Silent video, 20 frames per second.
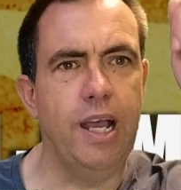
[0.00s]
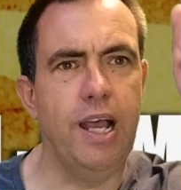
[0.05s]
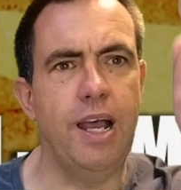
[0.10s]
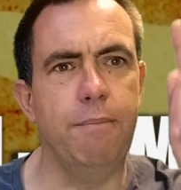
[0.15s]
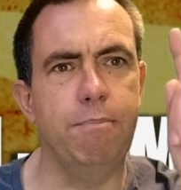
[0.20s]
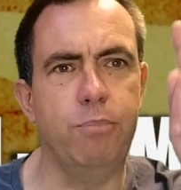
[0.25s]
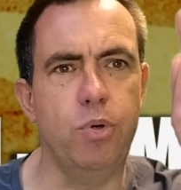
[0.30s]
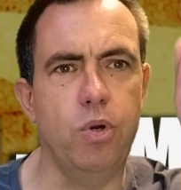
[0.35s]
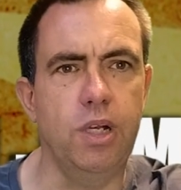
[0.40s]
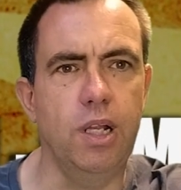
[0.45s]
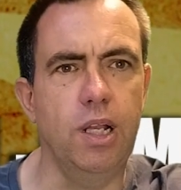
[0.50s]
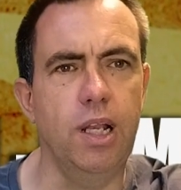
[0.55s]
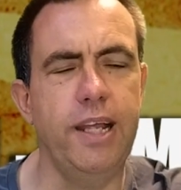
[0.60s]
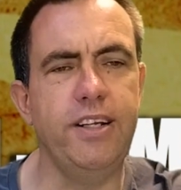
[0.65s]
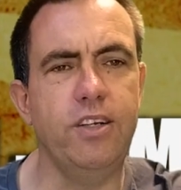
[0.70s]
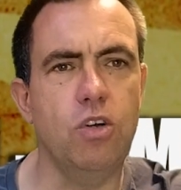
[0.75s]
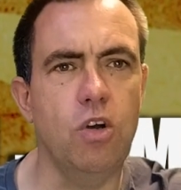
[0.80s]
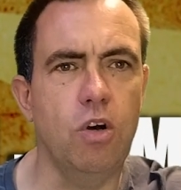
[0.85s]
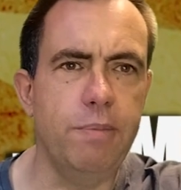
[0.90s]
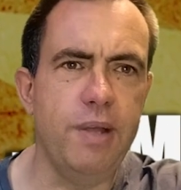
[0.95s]
I'm putting a
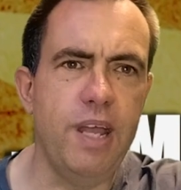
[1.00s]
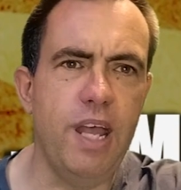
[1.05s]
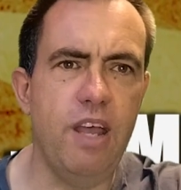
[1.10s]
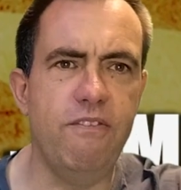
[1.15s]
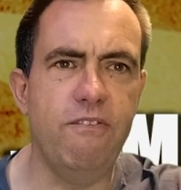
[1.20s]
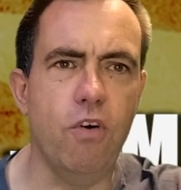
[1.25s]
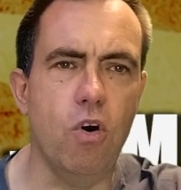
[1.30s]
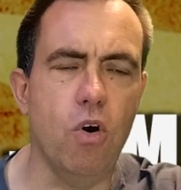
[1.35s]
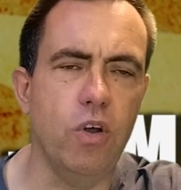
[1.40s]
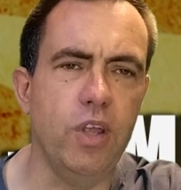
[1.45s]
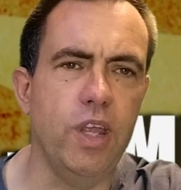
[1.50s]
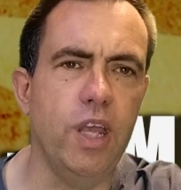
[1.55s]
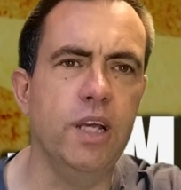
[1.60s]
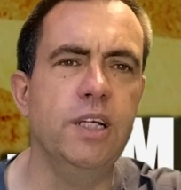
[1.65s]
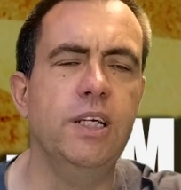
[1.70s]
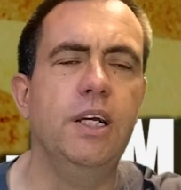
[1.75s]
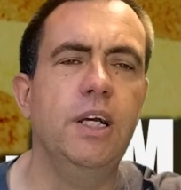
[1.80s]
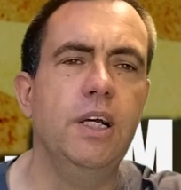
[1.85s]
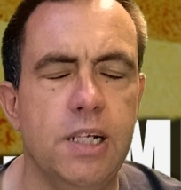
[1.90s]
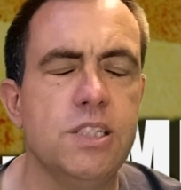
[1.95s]
link up here for you,
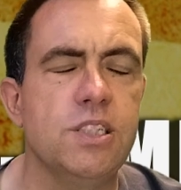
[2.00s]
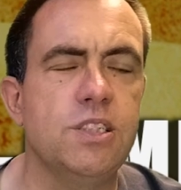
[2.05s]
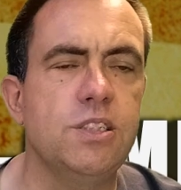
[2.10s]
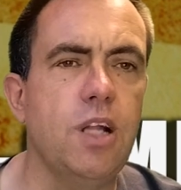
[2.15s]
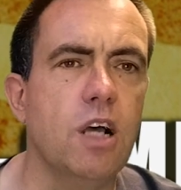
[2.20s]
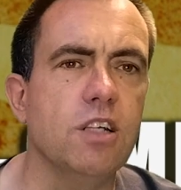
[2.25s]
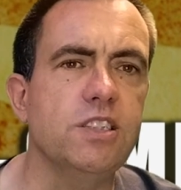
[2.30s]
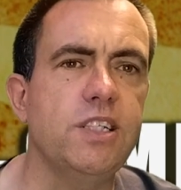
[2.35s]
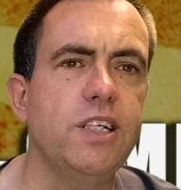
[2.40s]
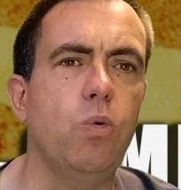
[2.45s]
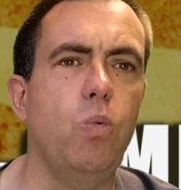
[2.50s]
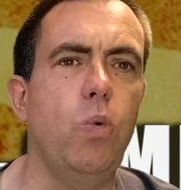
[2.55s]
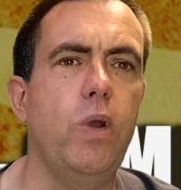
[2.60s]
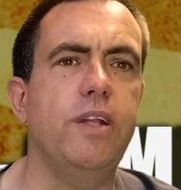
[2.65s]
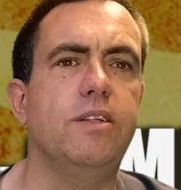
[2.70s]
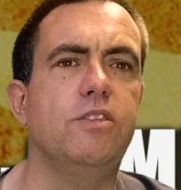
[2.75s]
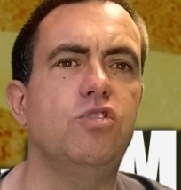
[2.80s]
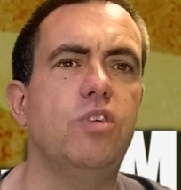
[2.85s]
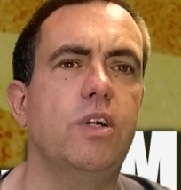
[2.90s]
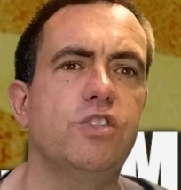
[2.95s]
starting
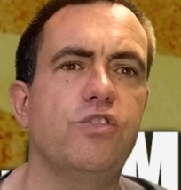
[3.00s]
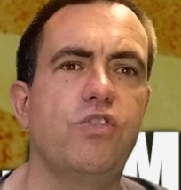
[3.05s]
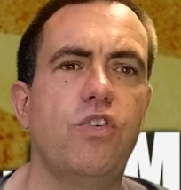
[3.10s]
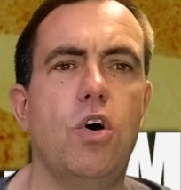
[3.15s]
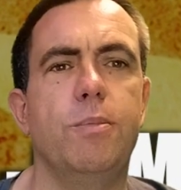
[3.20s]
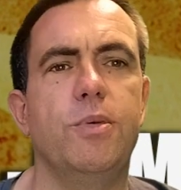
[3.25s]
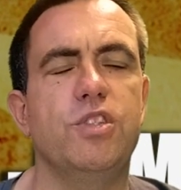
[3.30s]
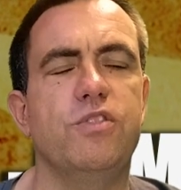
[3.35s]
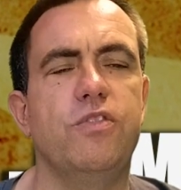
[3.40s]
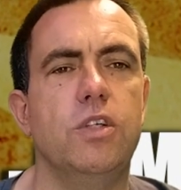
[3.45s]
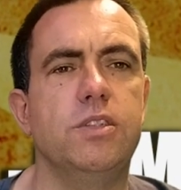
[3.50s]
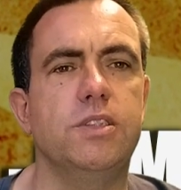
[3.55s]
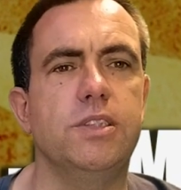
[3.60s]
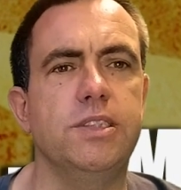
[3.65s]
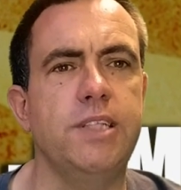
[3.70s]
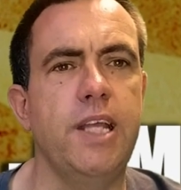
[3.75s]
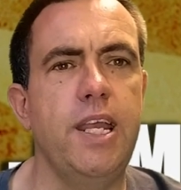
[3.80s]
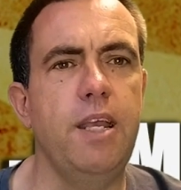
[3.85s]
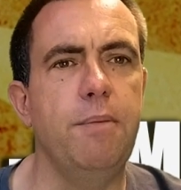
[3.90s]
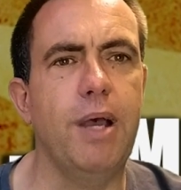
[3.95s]
with Transformers
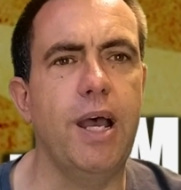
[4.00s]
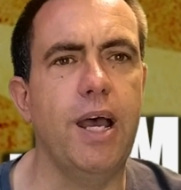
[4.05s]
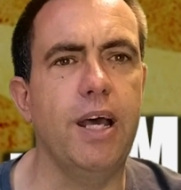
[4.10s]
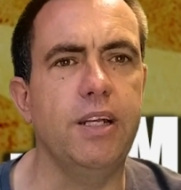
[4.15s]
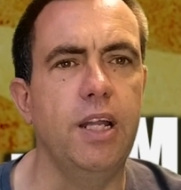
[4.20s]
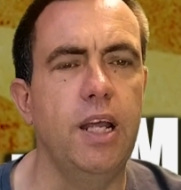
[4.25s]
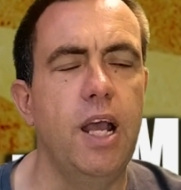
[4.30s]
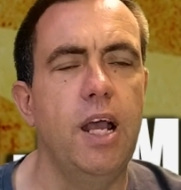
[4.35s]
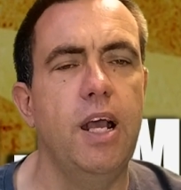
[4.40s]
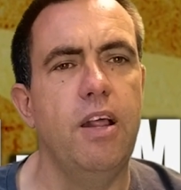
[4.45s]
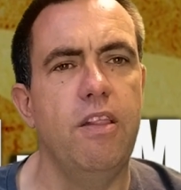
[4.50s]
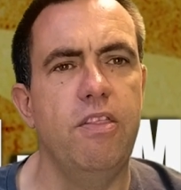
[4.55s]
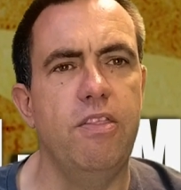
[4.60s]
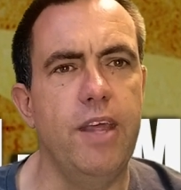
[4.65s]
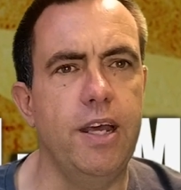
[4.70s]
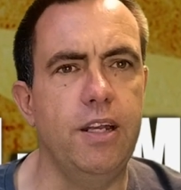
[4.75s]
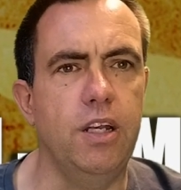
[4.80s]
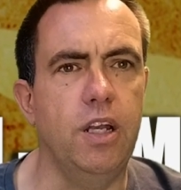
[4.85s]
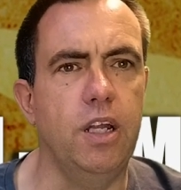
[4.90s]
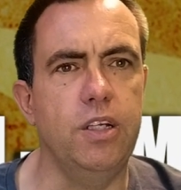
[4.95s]
vs. He-Man,
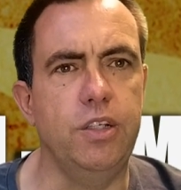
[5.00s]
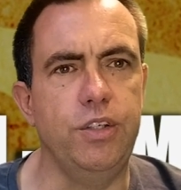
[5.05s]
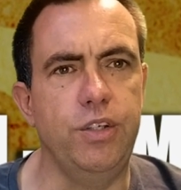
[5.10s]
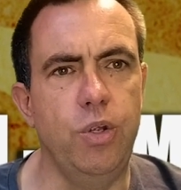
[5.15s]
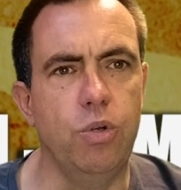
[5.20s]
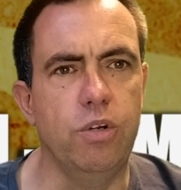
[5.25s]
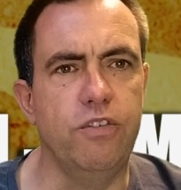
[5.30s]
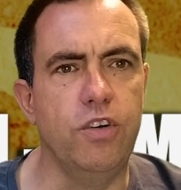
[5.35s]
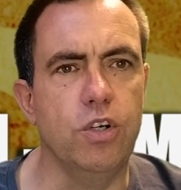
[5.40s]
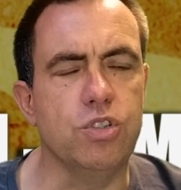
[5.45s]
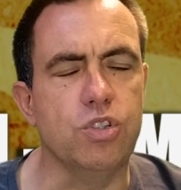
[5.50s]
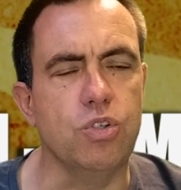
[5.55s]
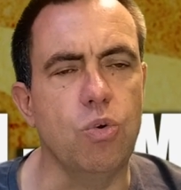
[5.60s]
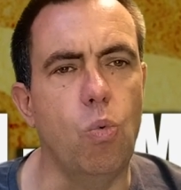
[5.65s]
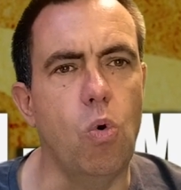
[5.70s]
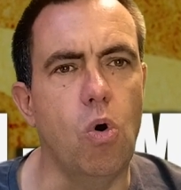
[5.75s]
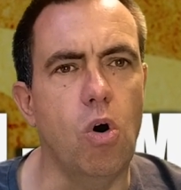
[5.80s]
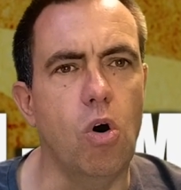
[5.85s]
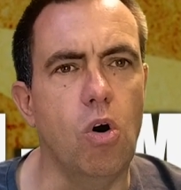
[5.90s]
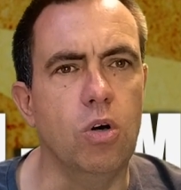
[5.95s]
then
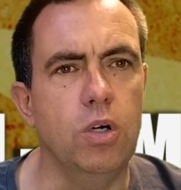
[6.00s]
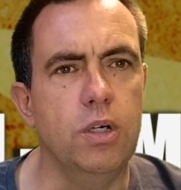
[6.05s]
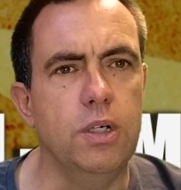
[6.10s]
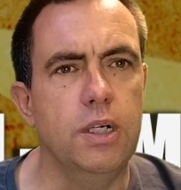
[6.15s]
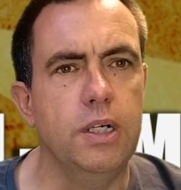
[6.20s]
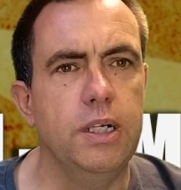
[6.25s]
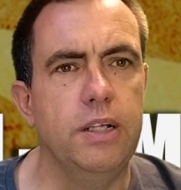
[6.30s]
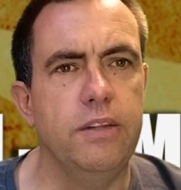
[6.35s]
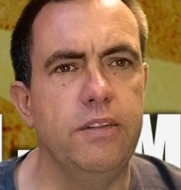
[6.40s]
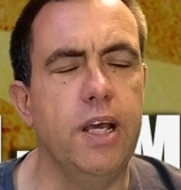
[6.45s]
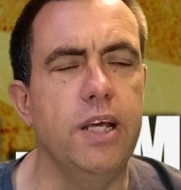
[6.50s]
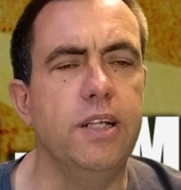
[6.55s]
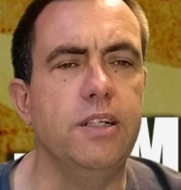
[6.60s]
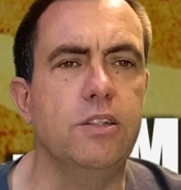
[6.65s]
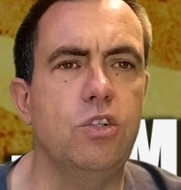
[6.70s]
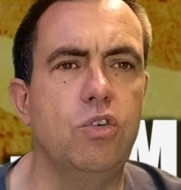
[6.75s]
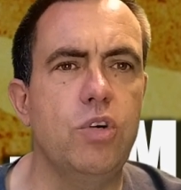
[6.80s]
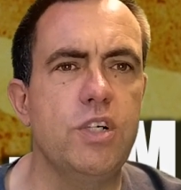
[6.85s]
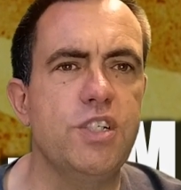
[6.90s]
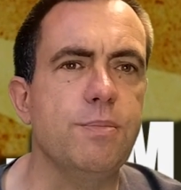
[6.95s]
Universal War,
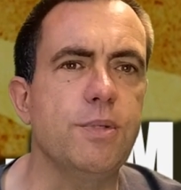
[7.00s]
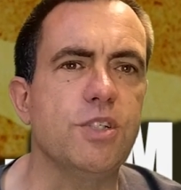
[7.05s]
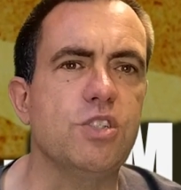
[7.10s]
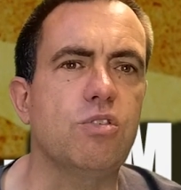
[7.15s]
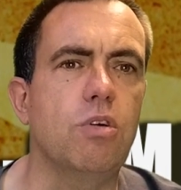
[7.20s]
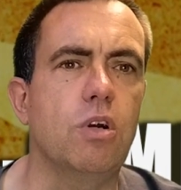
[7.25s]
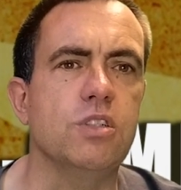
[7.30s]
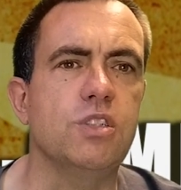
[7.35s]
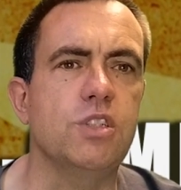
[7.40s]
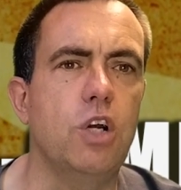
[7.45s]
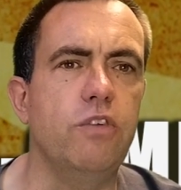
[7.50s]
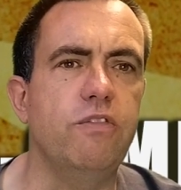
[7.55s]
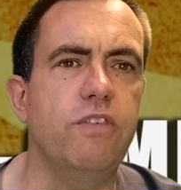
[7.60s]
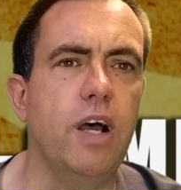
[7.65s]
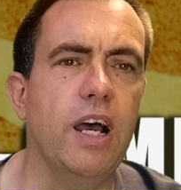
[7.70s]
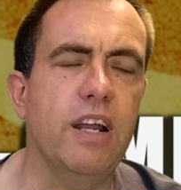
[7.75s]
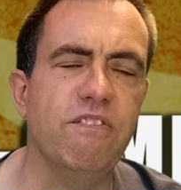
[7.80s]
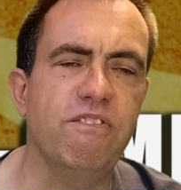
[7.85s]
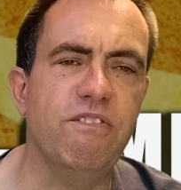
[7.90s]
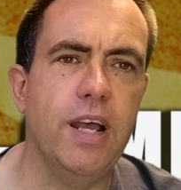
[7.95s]
then Christmas
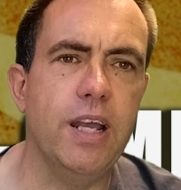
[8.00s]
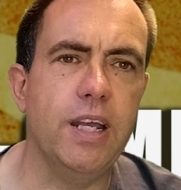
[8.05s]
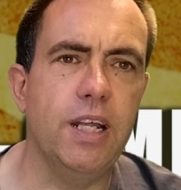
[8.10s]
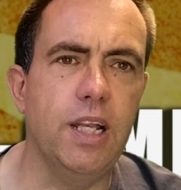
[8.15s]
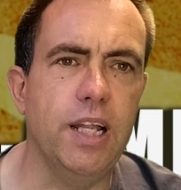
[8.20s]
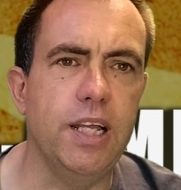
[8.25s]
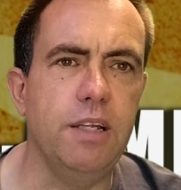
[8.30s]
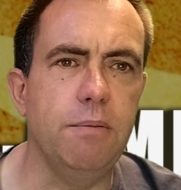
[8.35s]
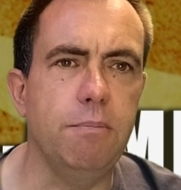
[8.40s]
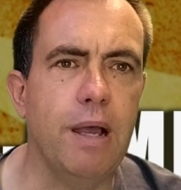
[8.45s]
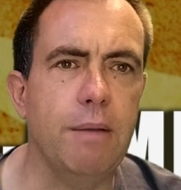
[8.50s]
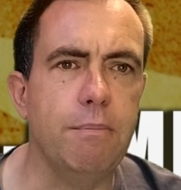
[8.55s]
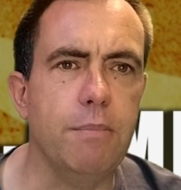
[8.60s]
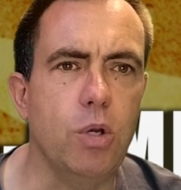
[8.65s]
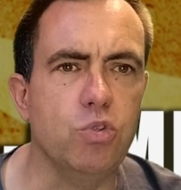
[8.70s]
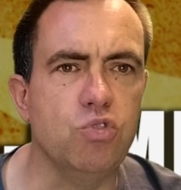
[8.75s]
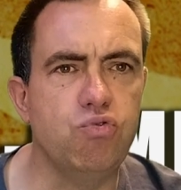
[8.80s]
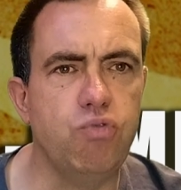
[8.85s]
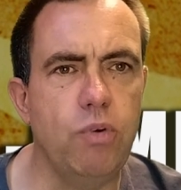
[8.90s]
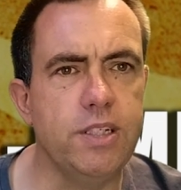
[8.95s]
crossover, and finally my
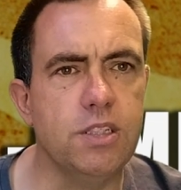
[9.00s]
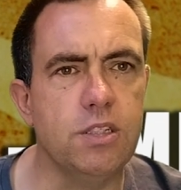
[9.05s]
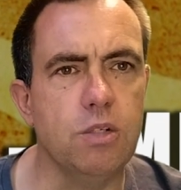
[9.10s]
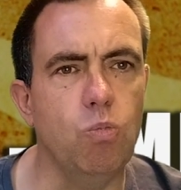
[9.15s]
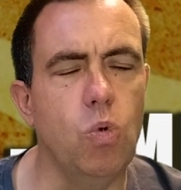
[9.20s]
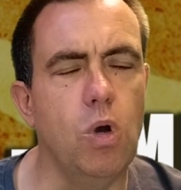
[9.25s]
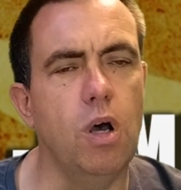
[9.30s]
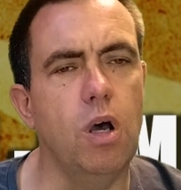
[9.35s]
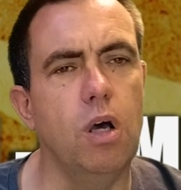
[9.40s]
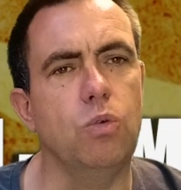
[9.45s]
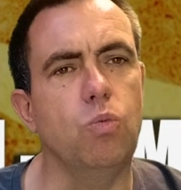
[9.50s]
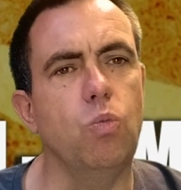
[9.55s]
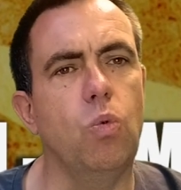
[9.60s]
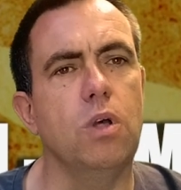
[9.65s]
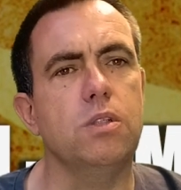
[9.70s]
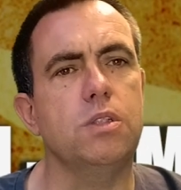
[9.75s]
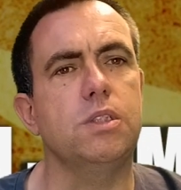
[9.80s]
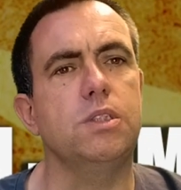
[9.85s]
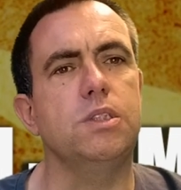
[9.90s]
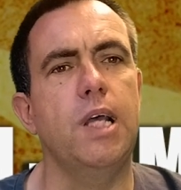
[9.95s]
most recent one
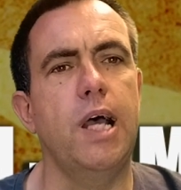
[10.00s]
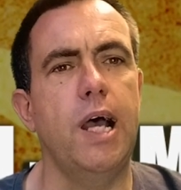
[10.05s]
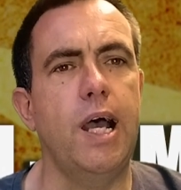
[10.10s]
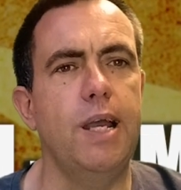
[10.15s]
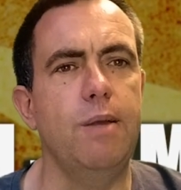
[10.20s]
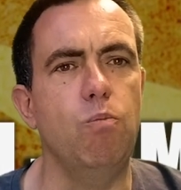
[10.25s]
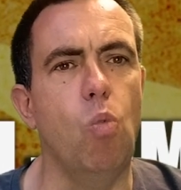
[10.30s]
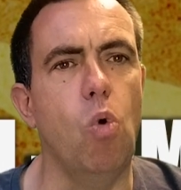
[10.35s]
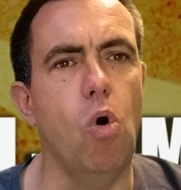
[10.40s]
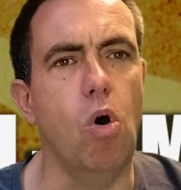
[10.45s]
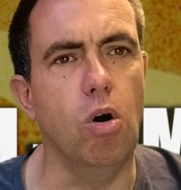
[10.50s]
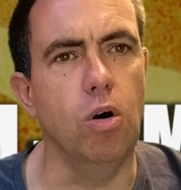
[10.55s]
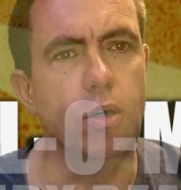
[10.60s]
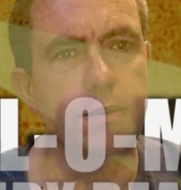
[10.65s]
was Time War.